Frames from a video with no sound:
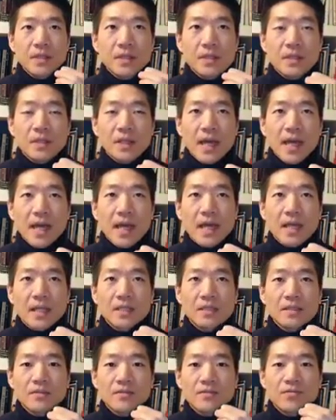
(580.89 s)

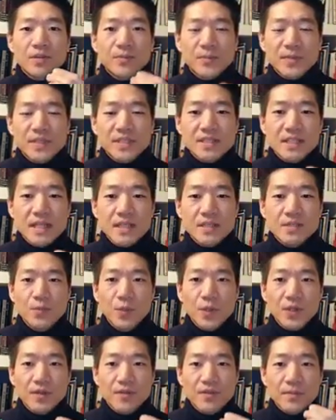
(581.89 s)
that represents
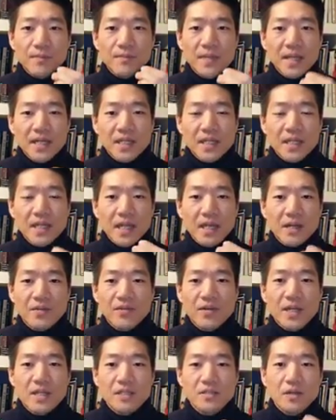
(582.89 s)
one of the many
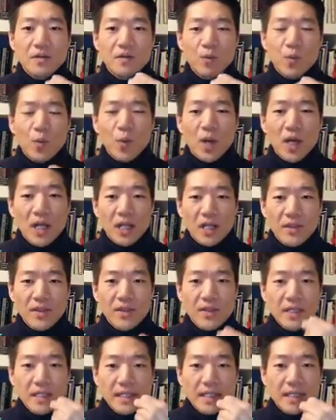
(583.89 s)
areas of wealth
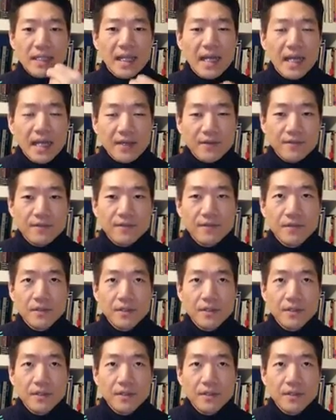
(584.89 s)
in life.